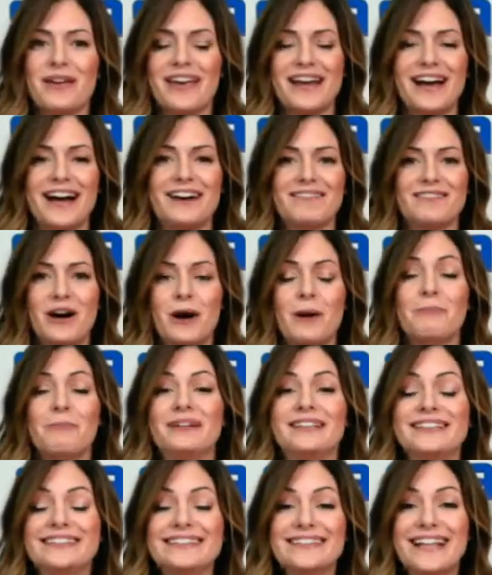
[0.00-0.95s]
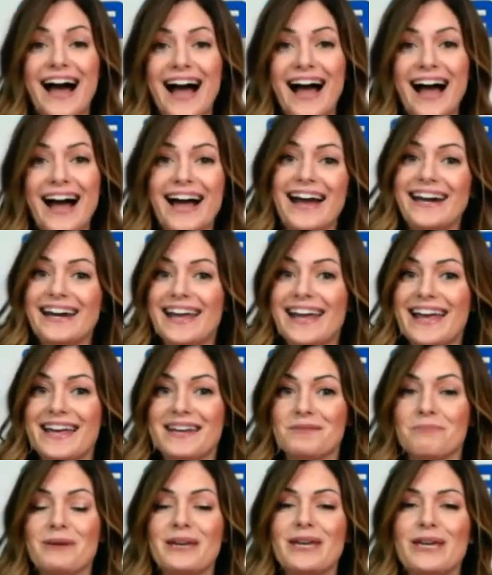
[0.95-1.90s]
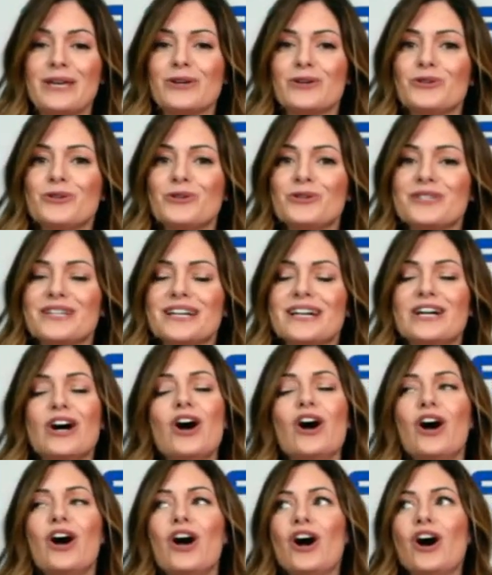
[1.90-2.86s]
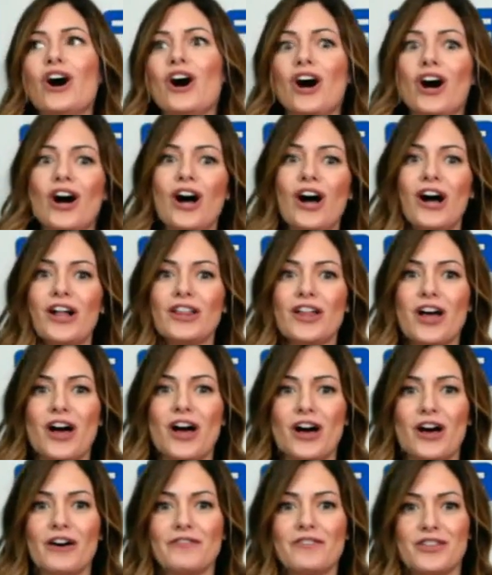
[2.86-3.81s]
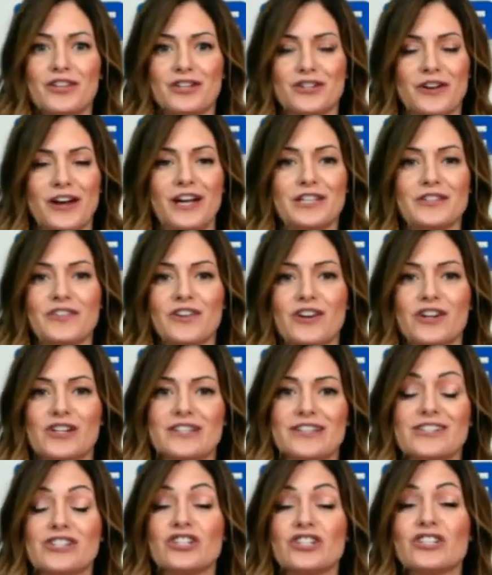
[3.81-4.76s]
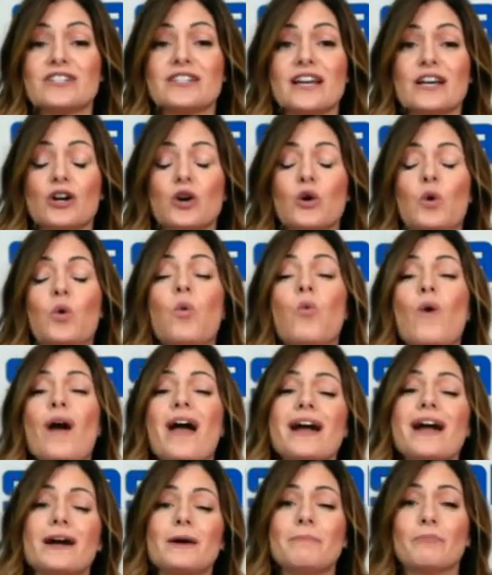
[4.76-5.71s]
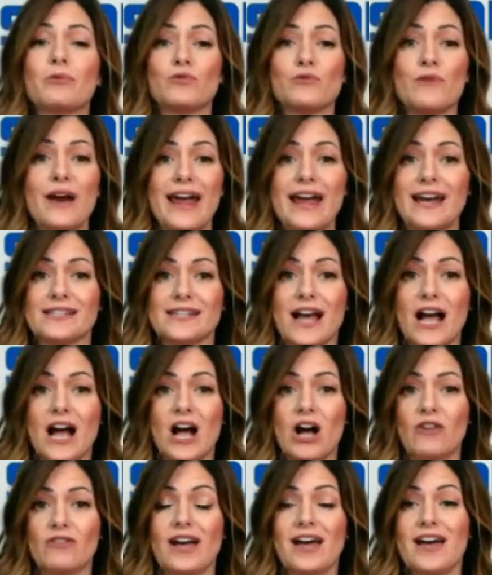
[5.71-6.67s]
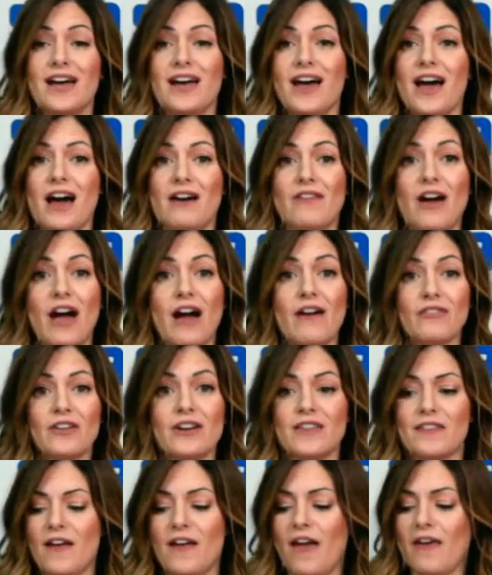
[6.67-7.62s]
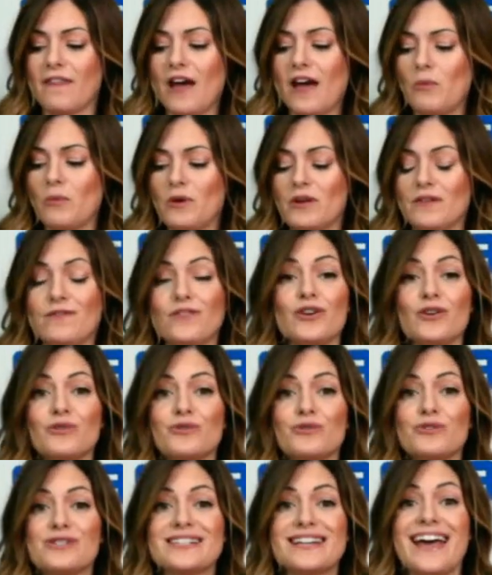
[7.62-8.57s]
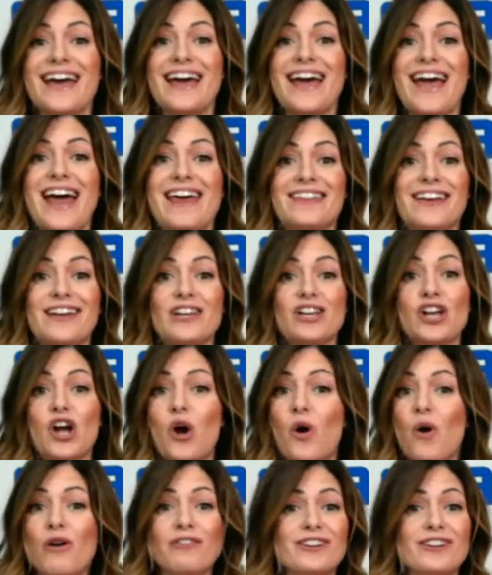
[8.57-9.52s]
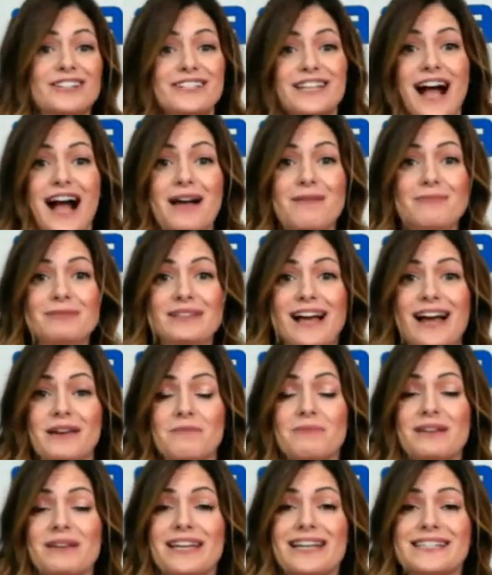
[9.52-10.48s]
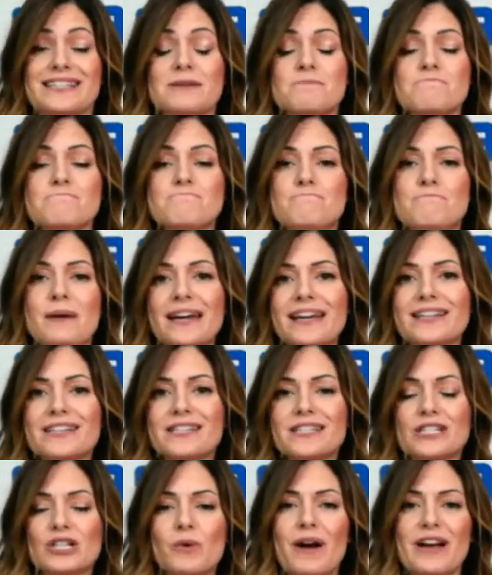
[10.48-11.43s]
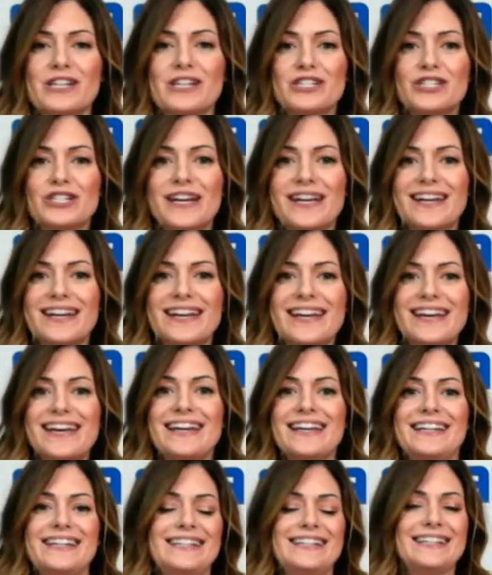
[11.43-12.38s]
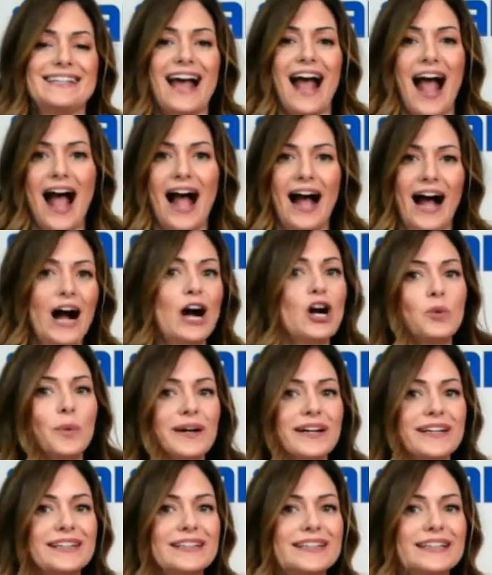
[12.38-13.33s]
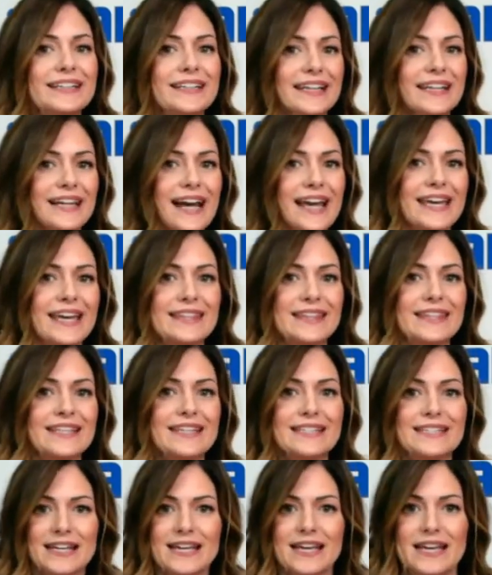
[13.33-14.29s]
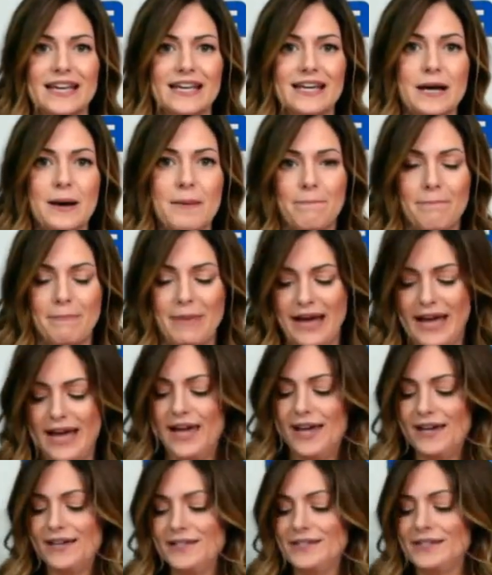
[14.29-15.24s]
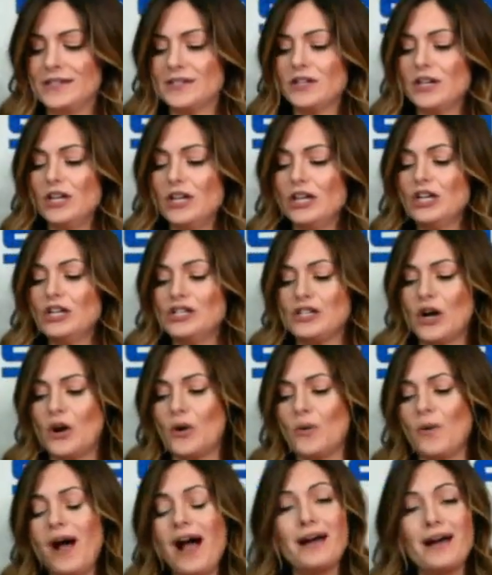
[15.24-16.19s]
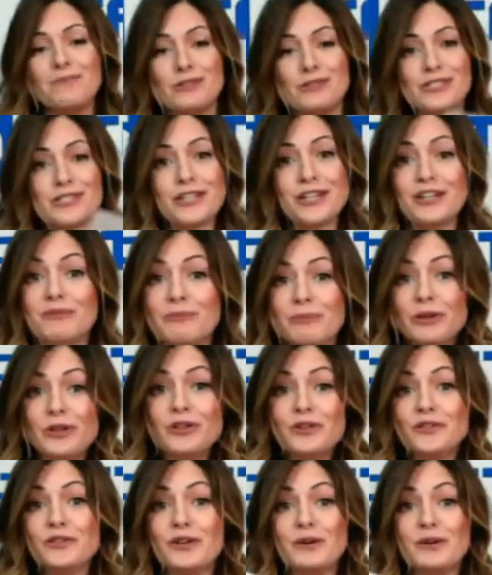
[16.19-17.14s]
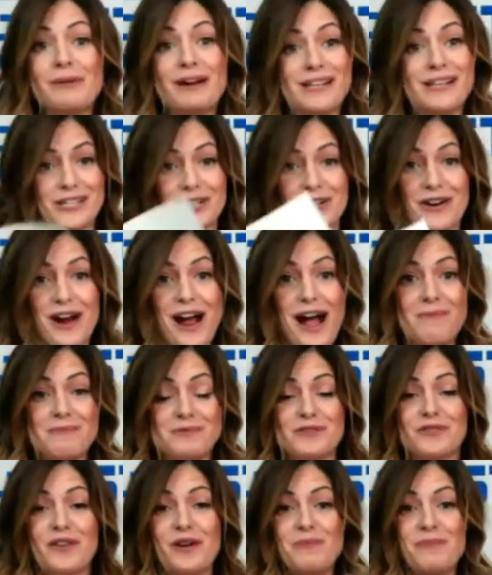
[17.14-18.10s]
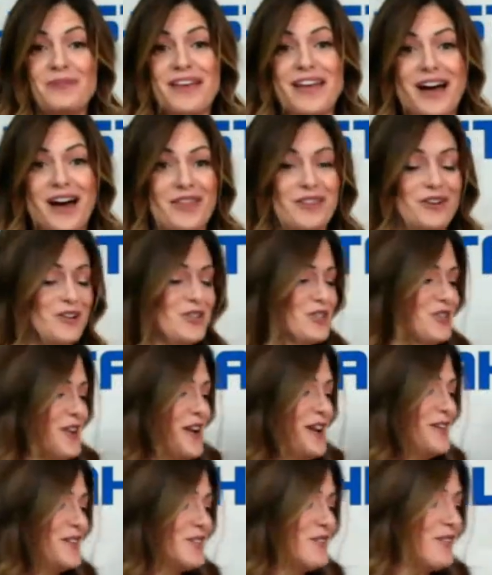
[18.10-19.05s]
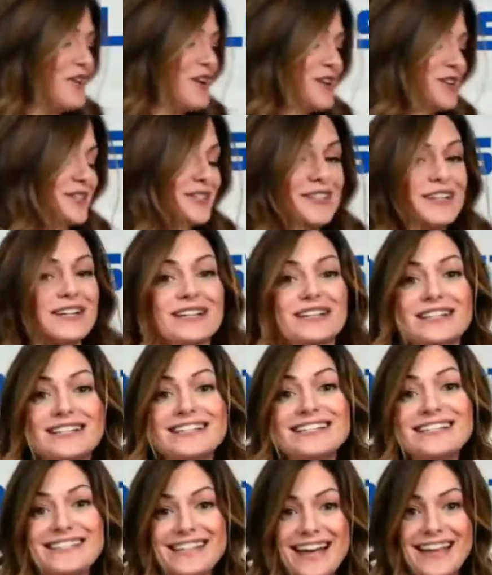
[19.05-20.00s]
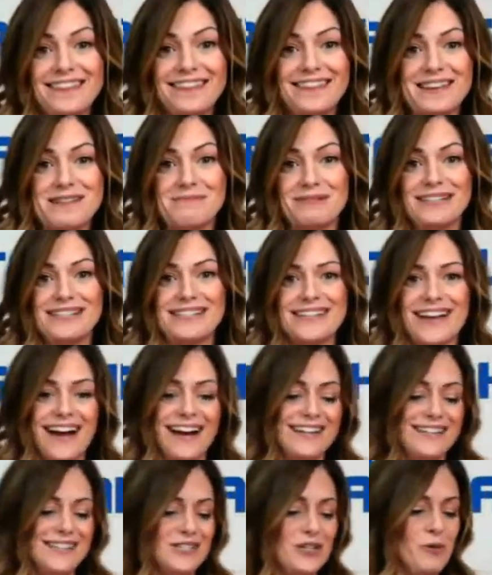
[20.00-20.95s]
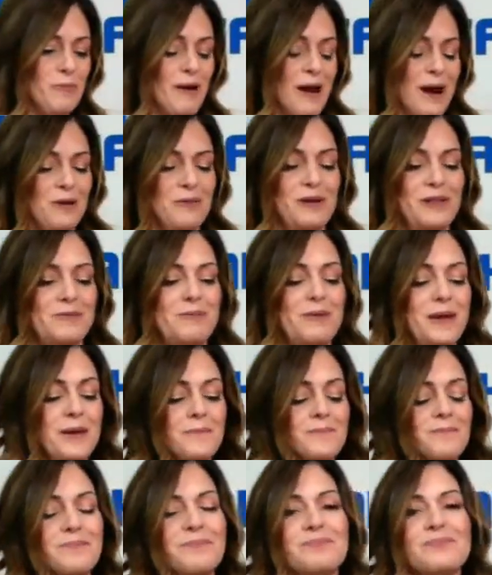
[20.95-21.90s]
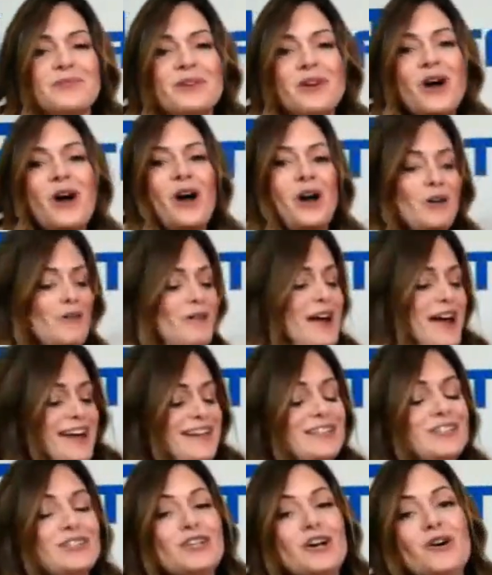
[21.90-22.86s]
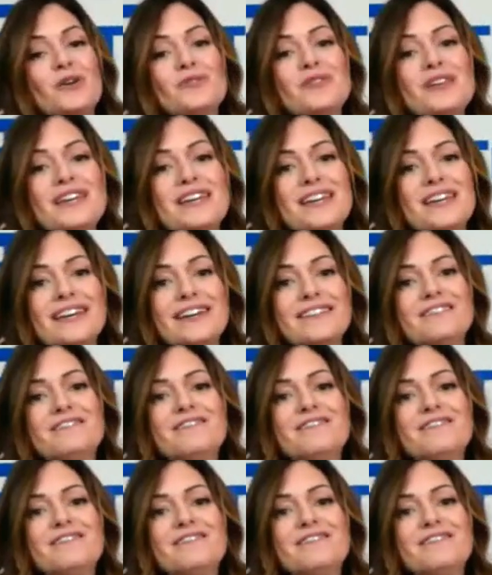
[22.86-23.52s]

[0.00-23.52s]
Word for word: we have applied and peeled all of the transfers, let's just take a quick breakdown of everything that we've used and then go over timeline, because the biggest question is how quickly can I get these in my hands? So I'm just gonna move my scraps from the other transfers, set them aside, so bear with me. All right, so the